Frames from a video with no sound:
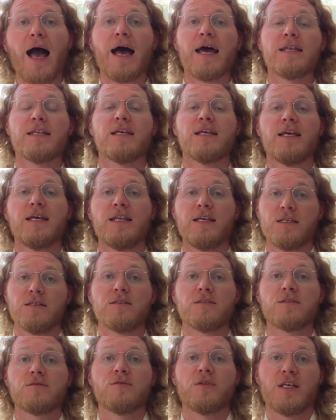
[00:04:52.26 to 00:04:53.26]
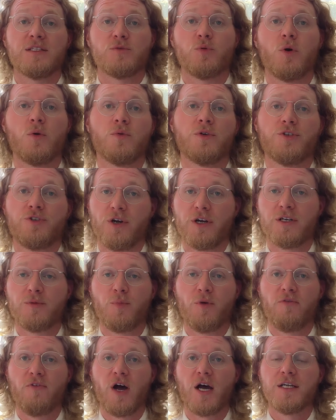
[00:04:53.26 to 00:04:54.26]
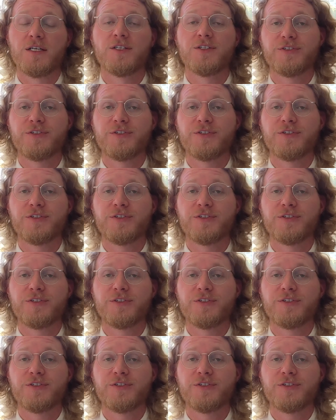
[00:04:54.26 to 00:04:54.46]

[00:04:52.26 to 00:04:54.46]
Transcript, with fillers: and it is. That's what we're trying to provide.